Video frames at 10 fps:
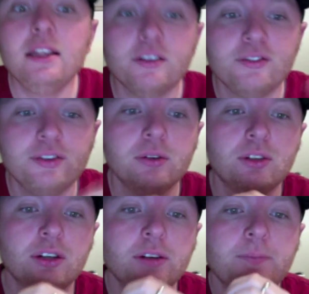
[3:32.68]
the
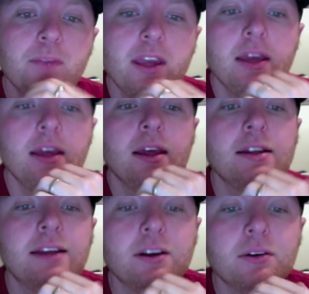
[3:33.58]
future.
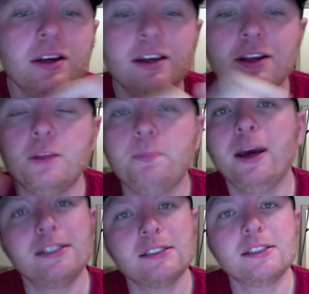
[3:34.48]
Now, the
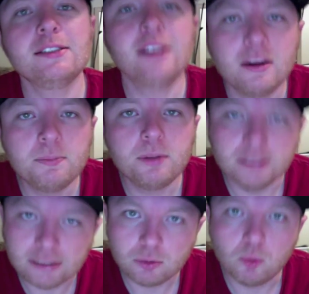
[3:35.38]
best example
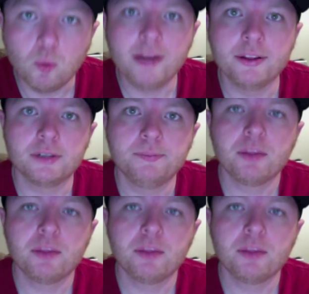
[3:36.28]
is weather.